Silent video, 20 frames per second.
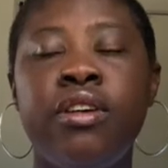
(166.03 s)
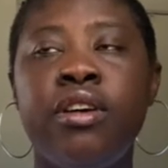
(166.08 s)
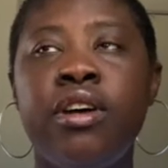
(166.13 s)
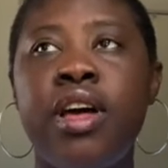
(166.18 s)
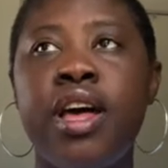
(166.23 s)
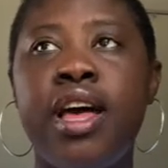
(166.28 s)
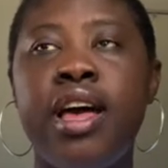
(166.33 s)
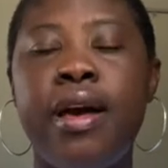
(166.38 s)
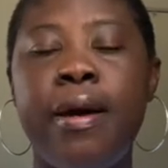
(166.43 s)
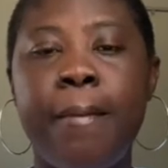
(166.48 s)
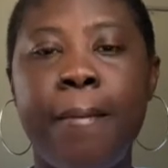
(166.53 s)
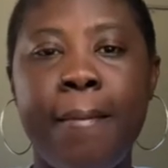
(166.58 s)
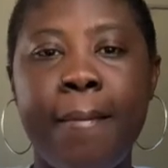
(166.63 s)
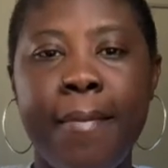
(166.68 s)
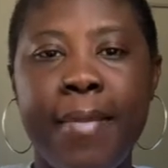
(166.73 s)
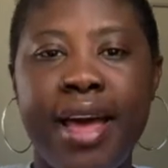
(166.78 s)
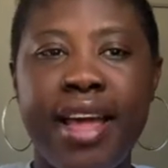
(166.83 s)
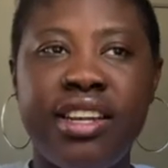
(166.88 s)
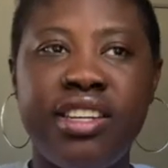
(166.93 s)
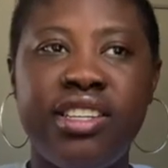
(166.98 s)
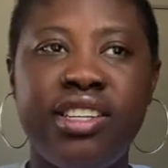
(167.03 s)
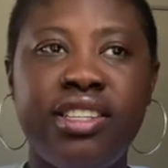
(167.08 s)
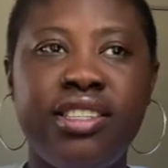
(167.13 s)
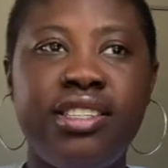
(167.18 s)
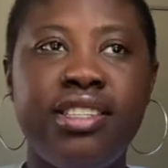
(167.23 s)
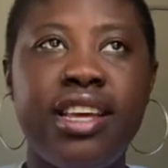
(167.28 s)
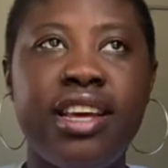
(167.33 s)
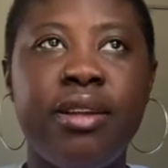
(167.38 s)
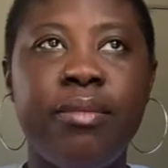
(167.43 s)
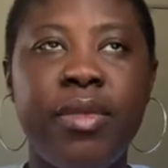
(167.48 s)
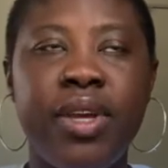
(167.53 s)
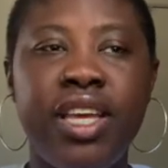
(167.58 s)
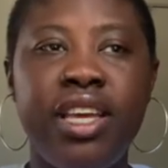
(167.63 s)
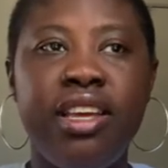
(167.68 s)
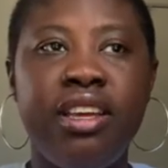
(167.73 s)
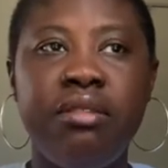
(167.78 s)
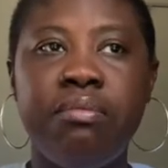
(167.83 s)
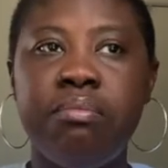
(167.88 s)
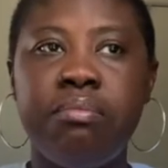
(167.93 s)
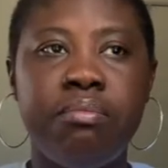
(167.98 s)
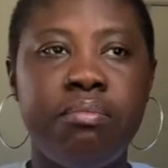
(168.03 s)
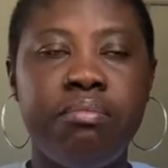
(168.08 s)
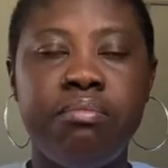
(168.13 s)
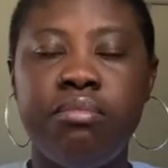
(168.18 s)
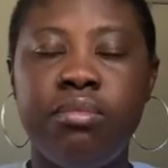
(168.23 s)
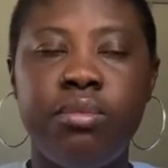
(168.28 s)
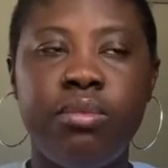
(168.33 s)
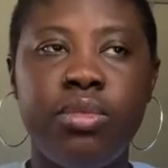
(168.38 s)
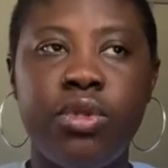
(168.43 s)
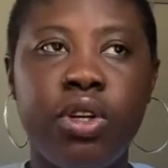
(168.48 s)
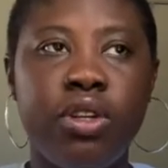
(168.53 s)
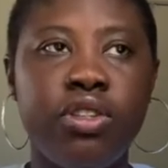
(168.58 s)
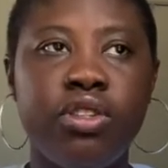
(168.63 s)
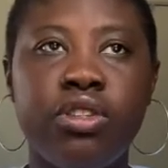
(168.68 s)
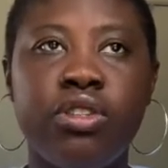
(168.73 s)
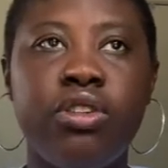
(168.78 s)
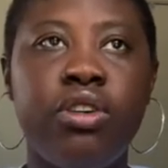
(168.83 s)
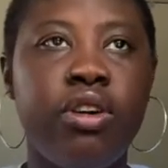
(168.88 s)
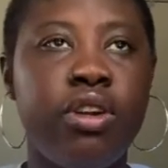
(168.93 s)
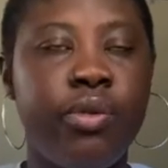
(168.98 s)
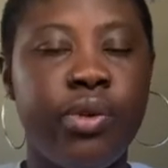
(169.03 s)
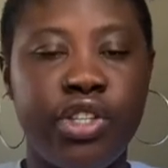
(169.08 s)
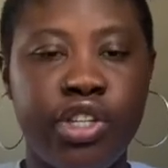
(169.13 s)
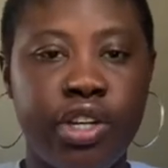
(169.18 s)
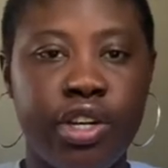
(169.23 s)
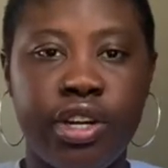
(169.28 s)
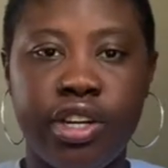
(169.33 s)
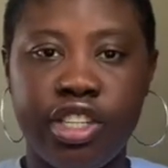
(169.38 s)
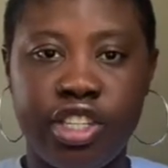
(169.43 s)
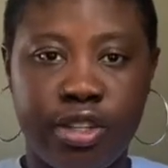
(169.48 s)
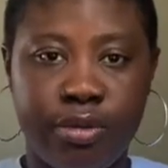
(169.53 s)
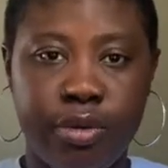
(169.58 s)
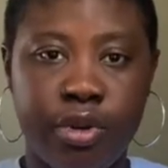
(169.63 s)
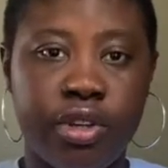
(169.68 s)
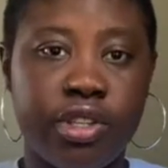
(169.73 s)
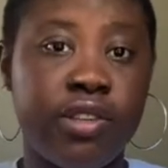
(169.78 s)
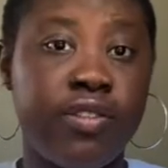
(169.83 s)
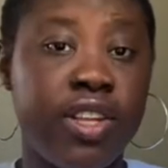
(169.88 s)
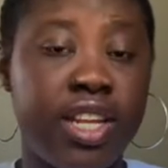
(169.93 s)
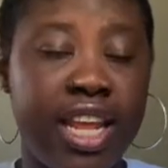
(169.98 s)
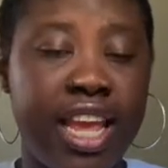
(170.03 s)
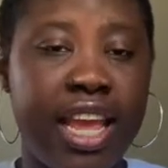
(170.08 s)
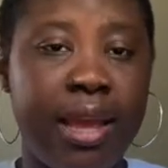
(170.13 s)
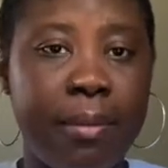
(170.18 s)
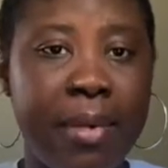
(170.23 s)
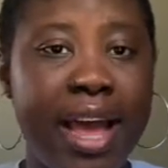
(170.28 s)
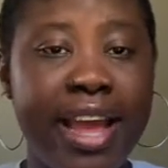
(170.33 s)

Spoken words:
And she said to me, don't just go to a church because of the name.